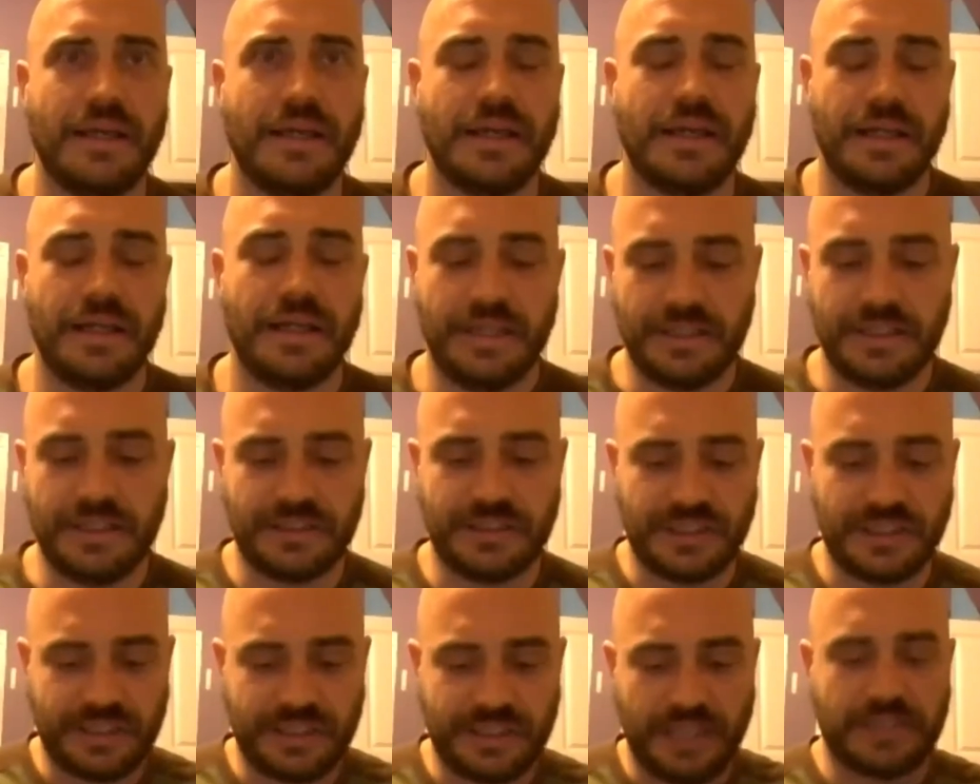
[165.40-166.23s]
is
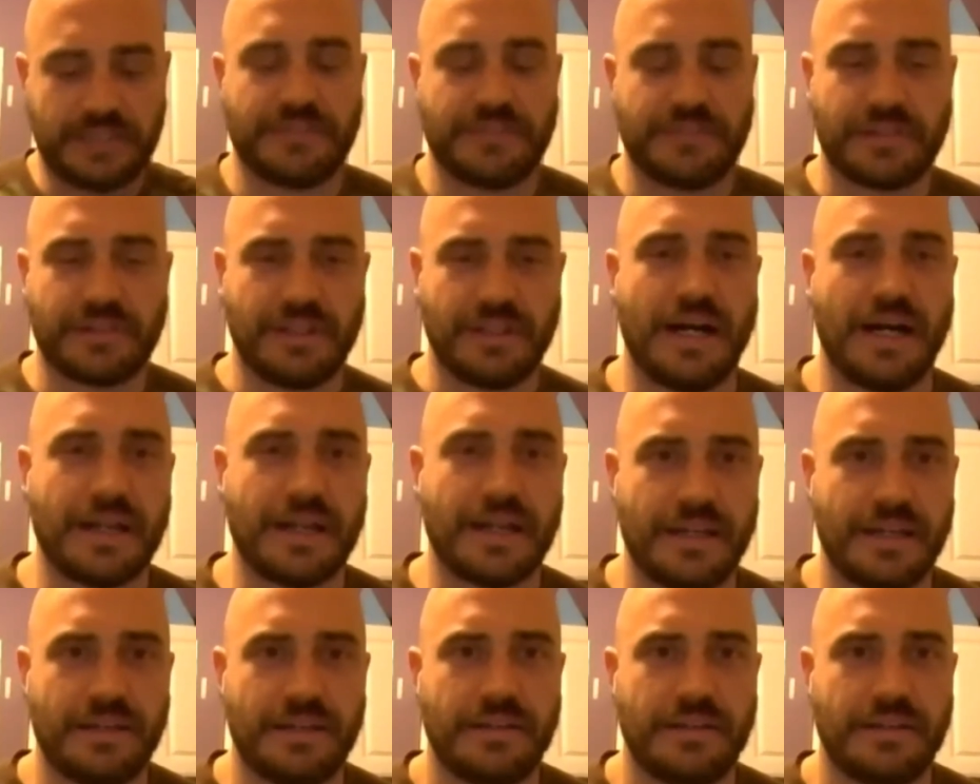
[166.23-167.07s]
the center of a clock.
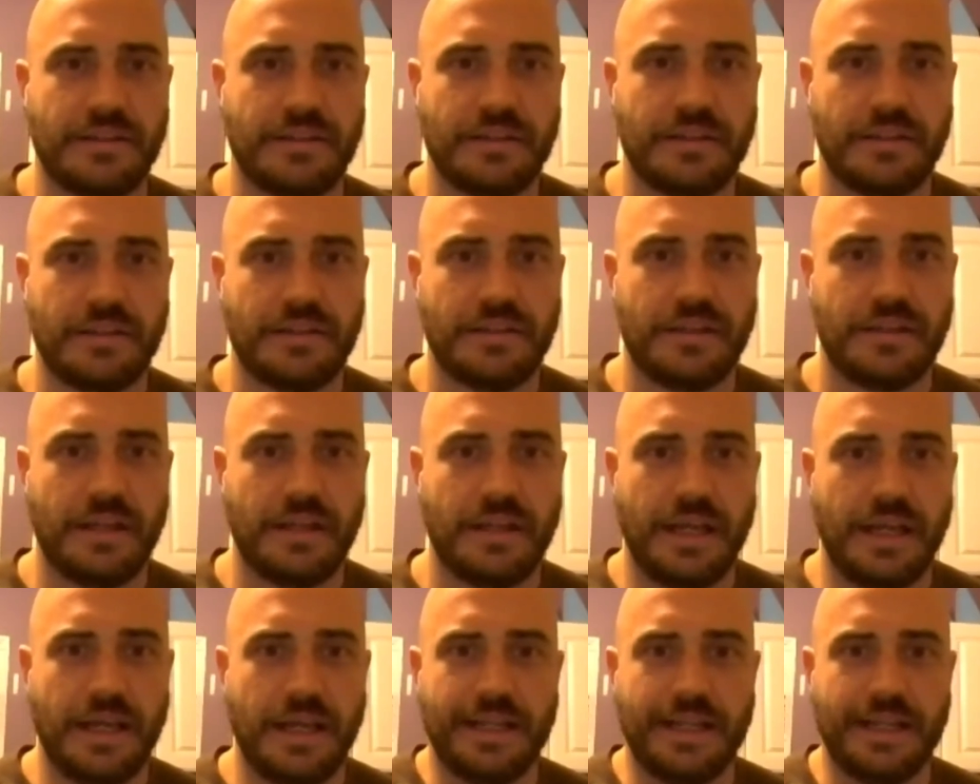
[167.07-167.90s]

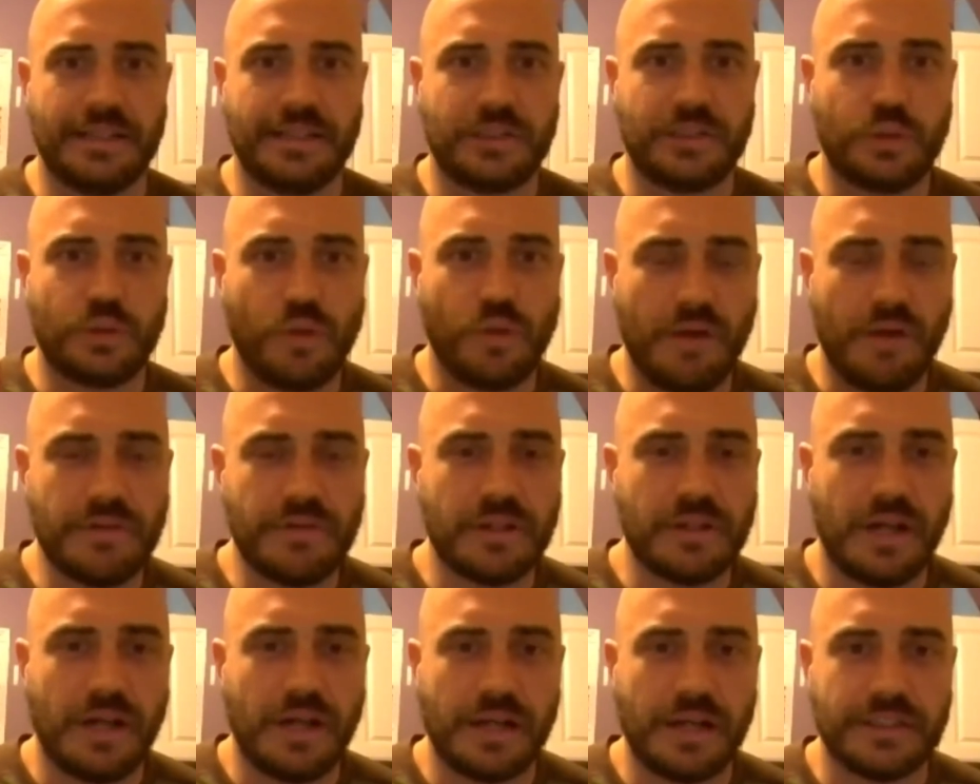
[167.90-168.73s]
Okay. And 12
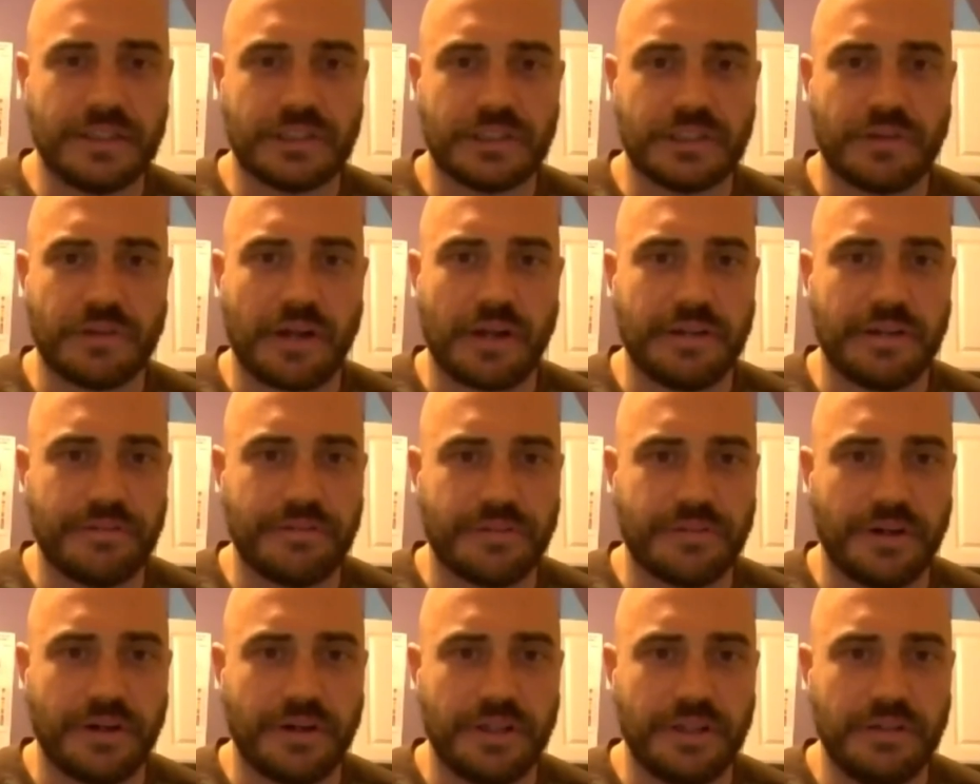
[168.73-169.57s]
o'clock is directly in
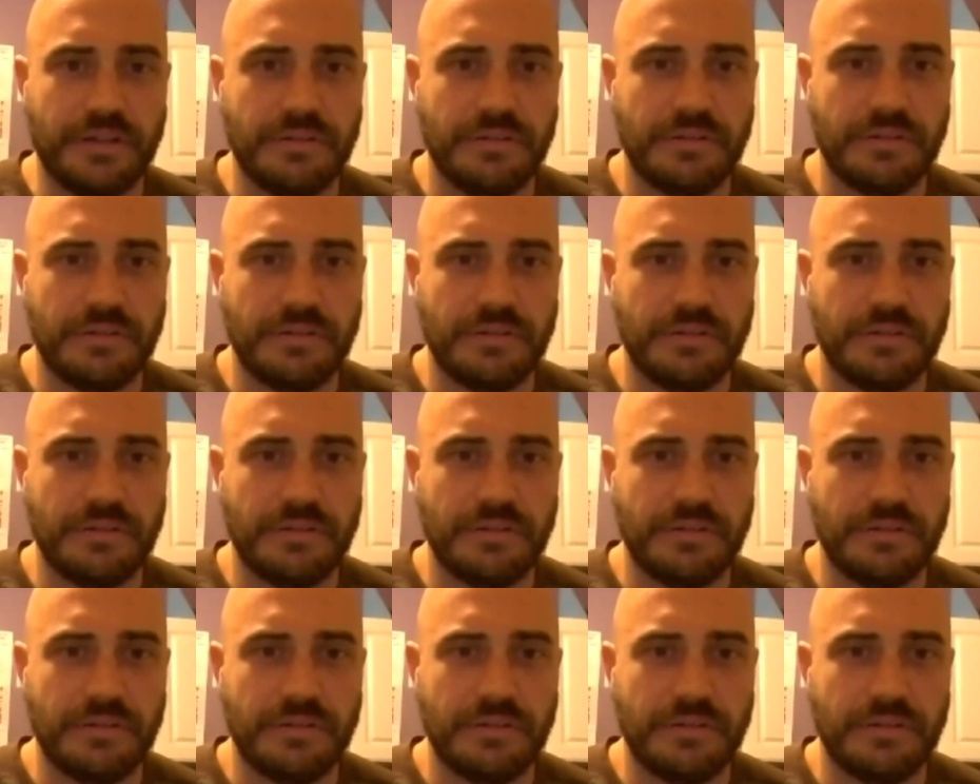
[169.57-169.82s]
front of you.